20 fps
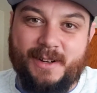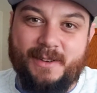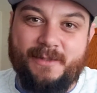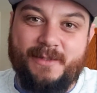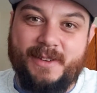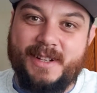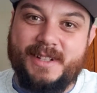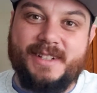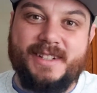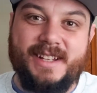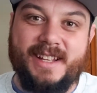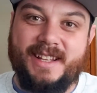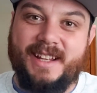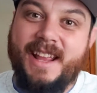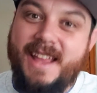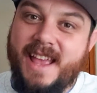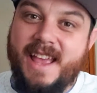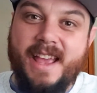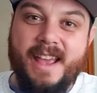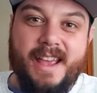a fish that
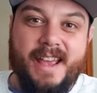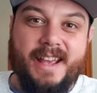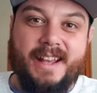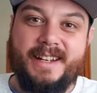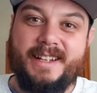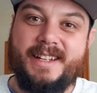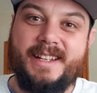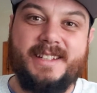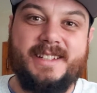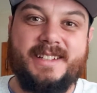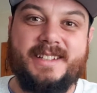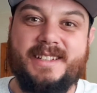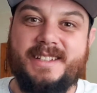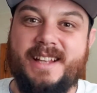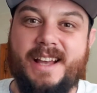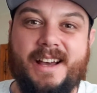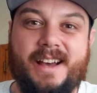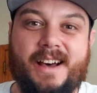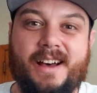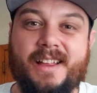
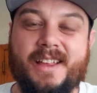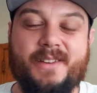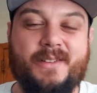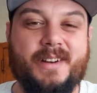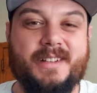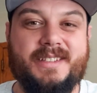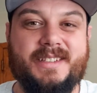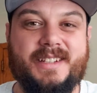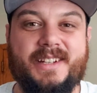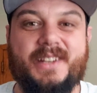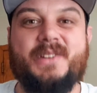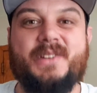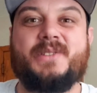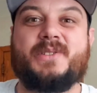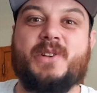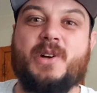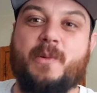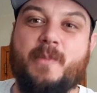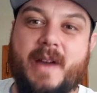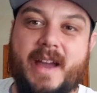does all he wants to do is
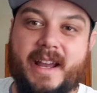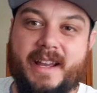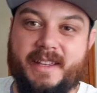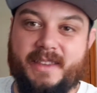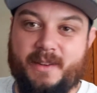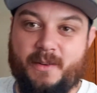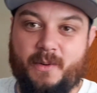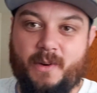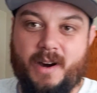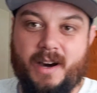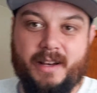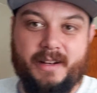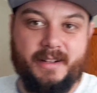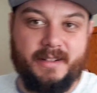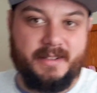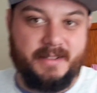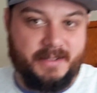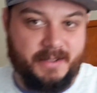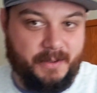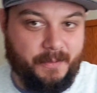go back in the
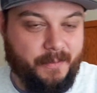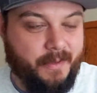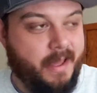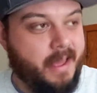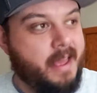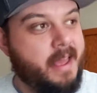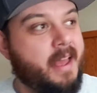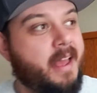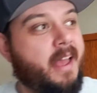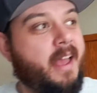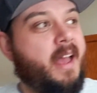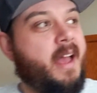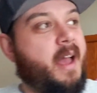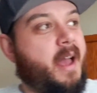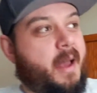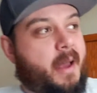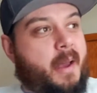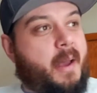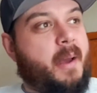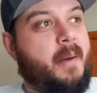water. So,
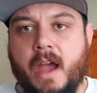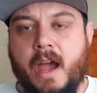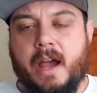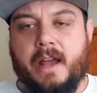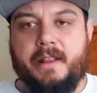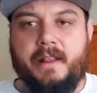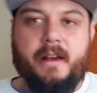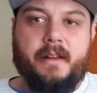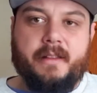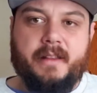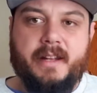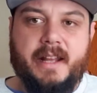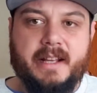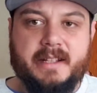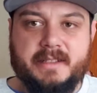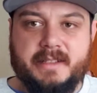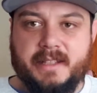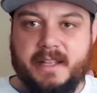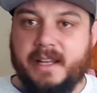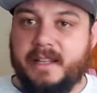and now the
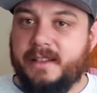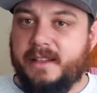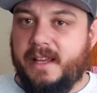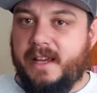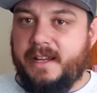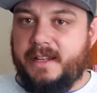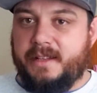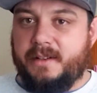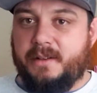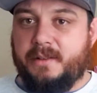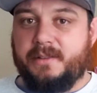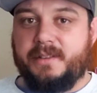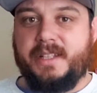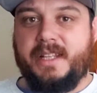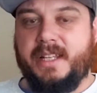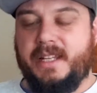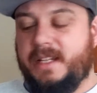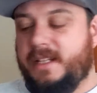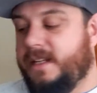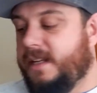next thing that you'll
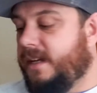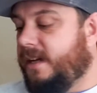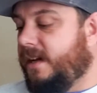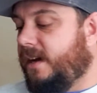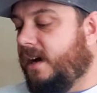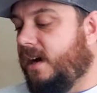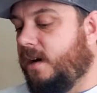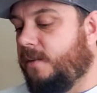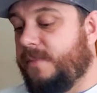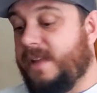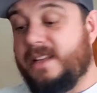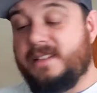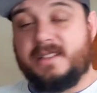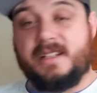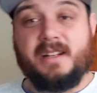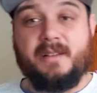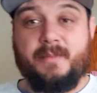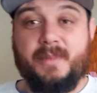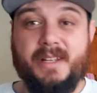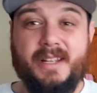need, that's
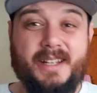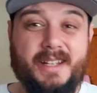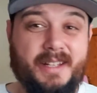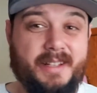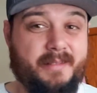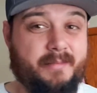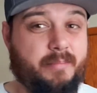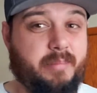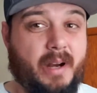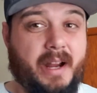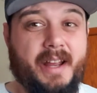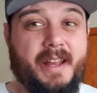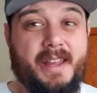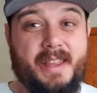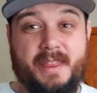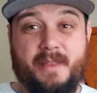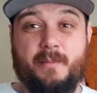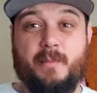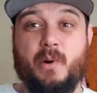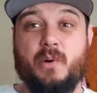going to be probably
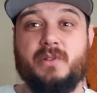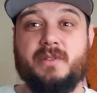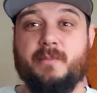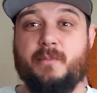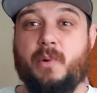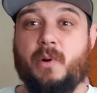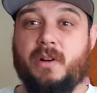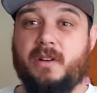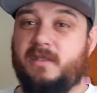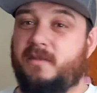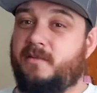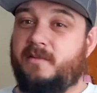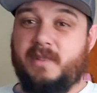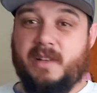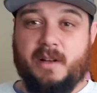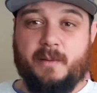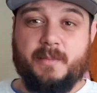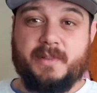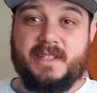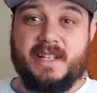the most important,
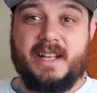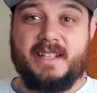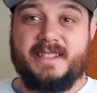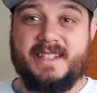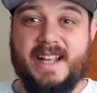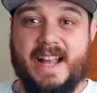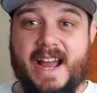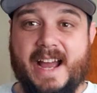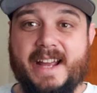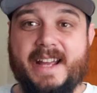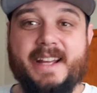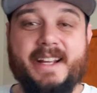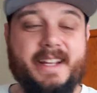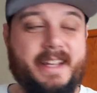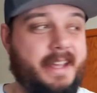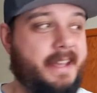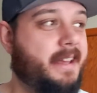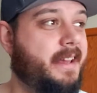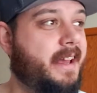besides the kayak